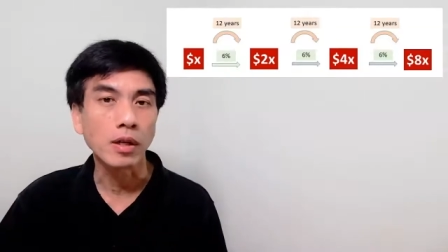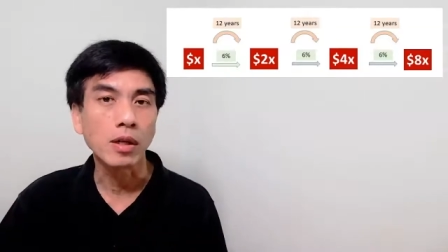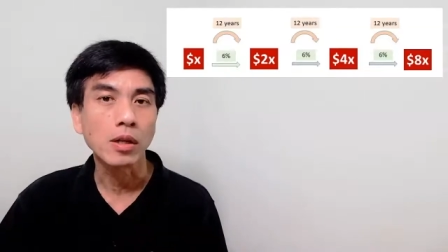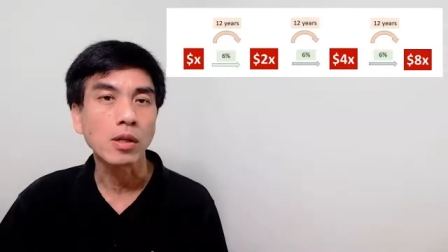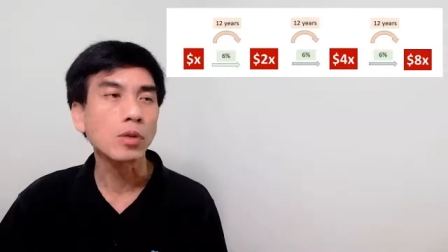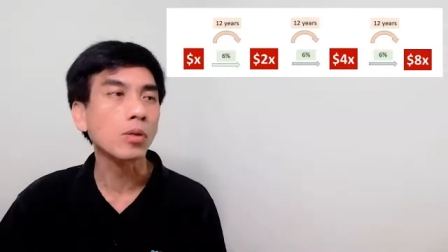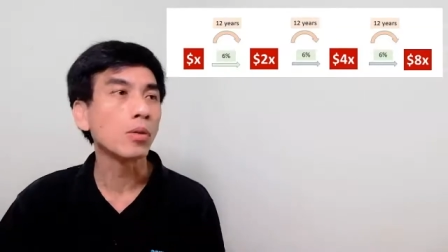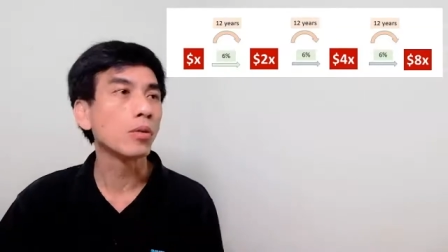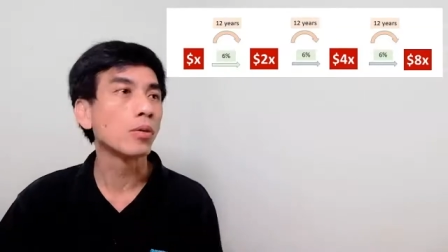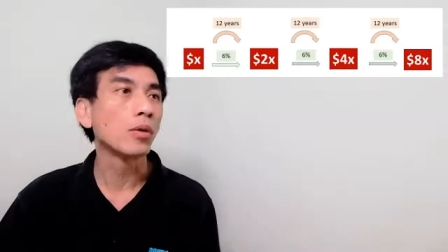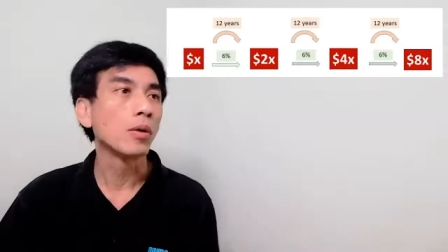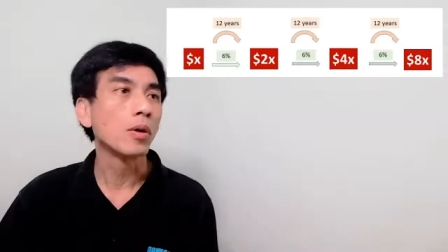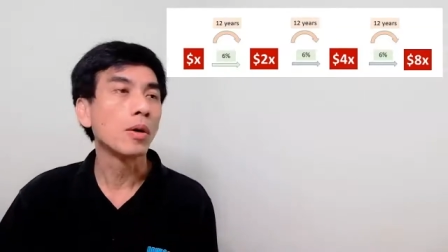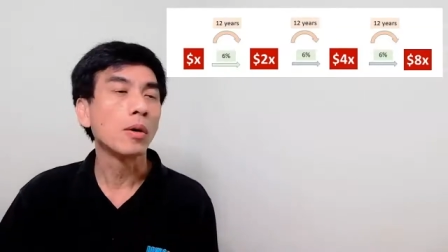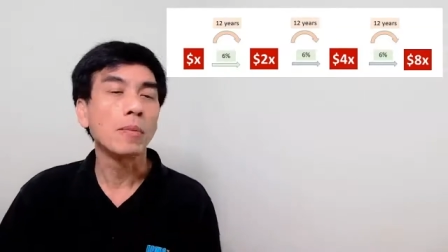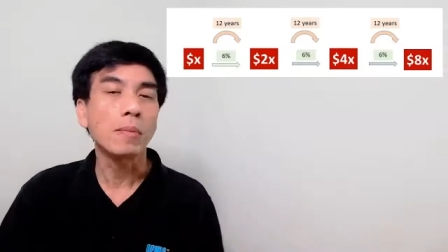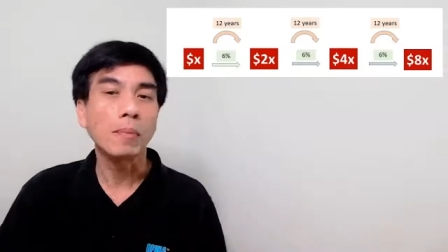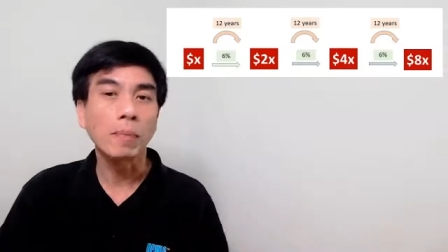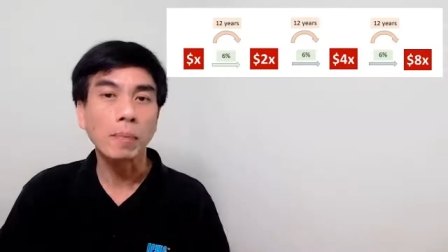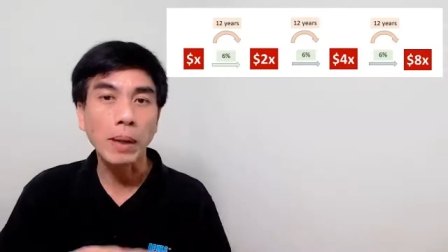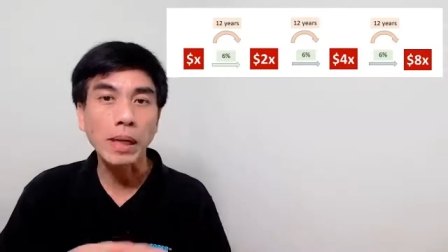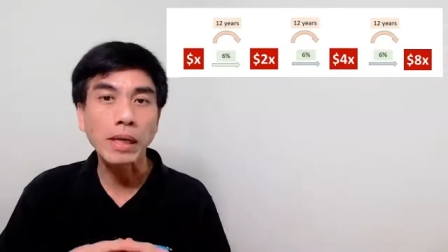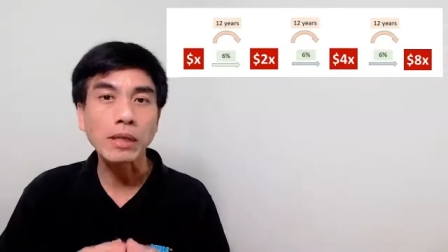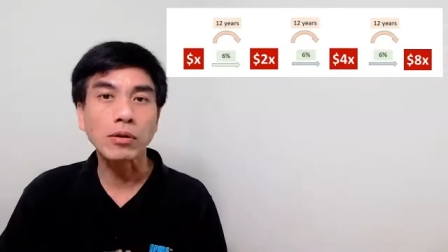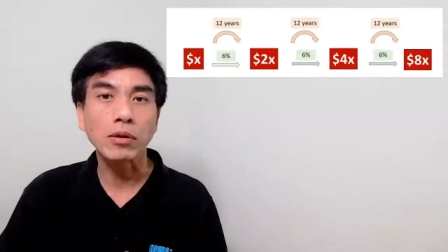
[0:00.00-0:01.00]
So
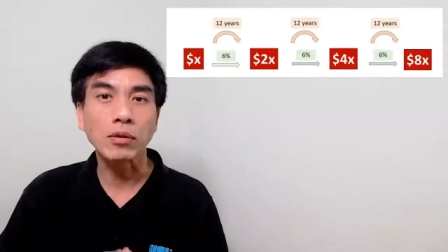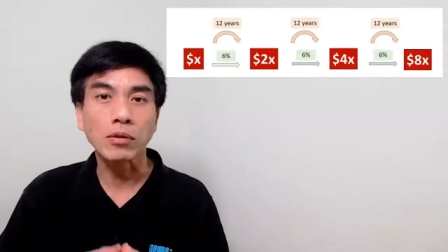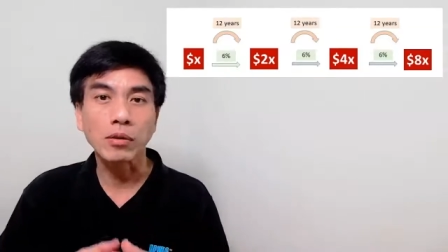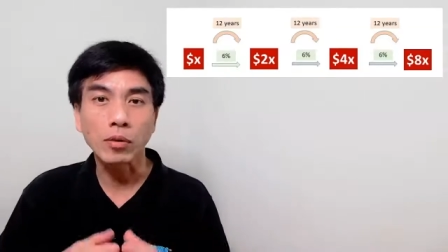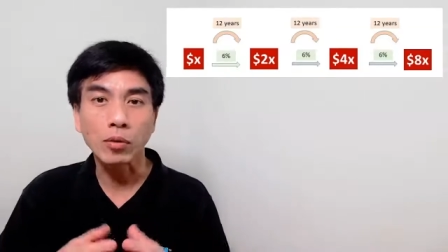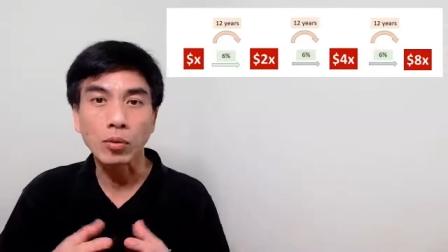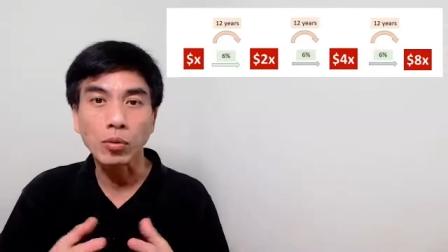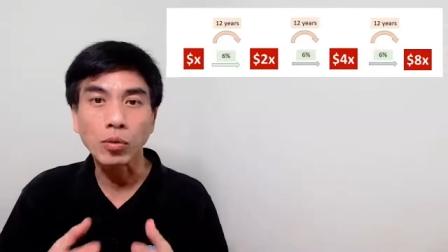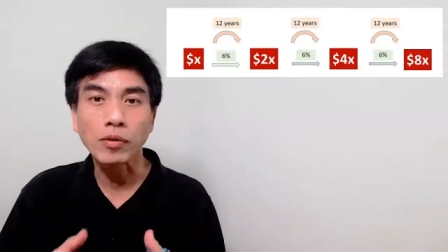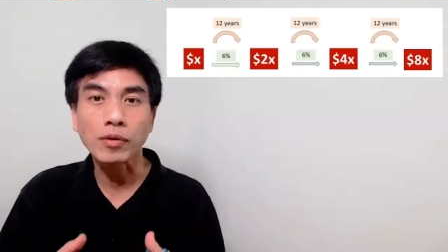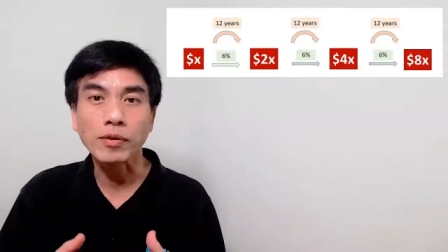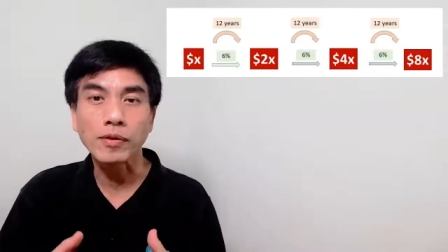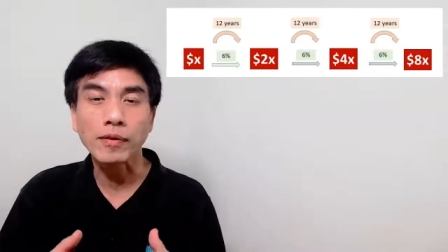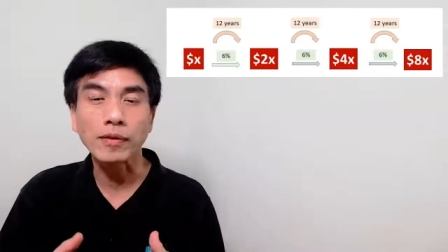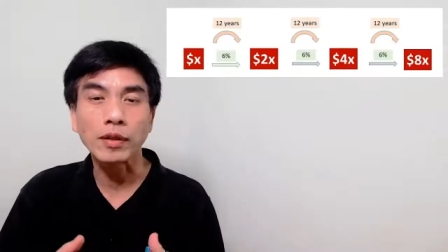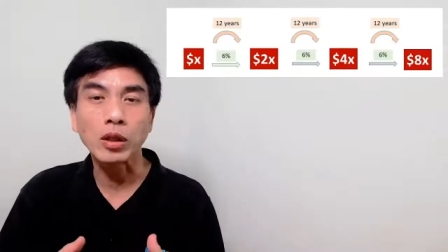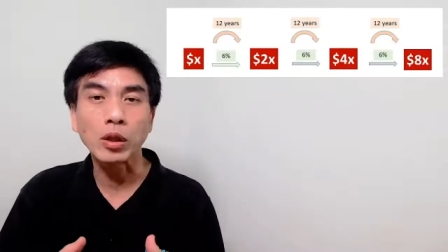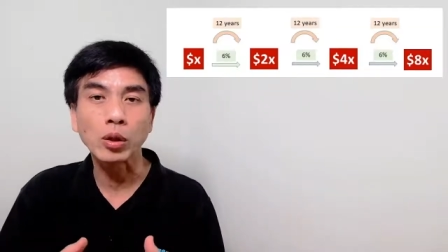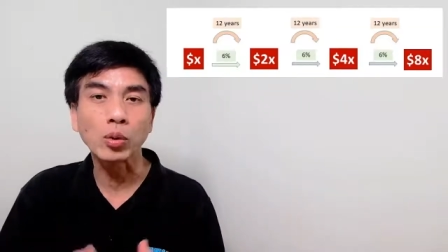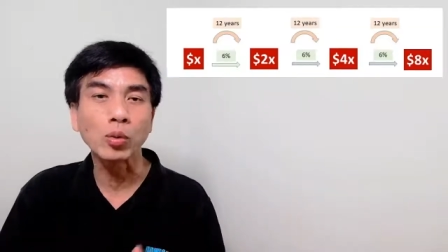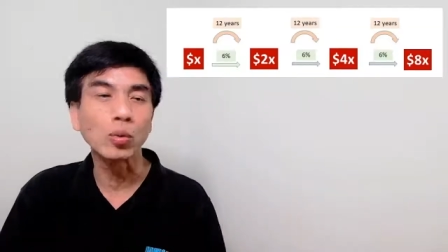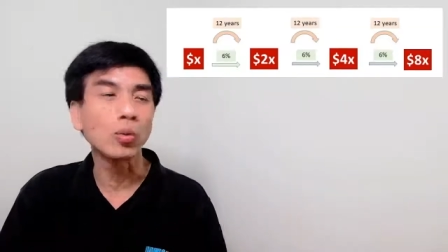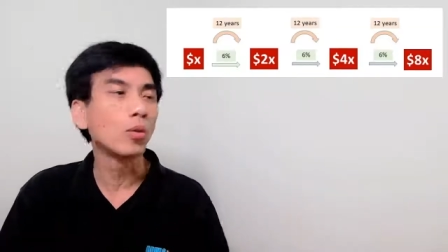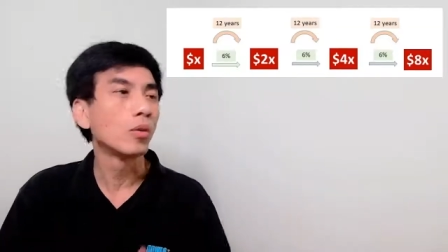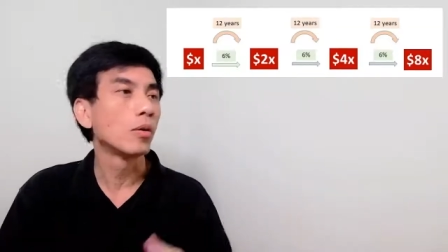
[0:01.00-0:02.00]
based on rule of
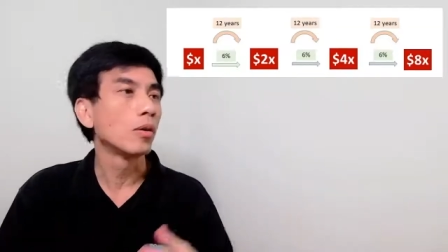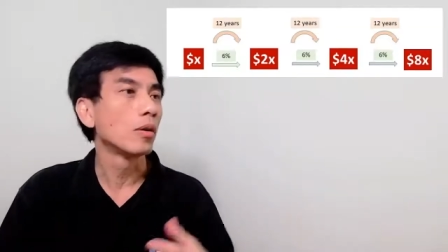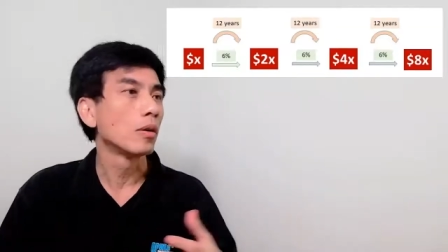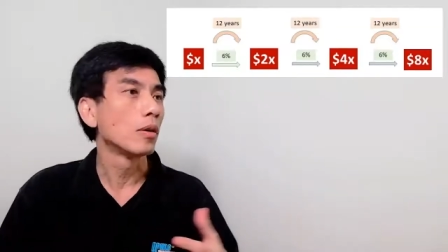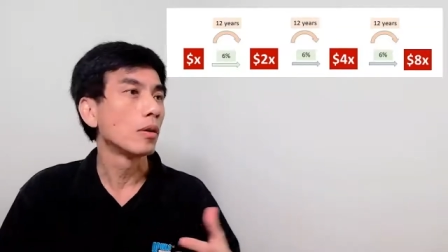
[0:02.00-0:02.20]
72,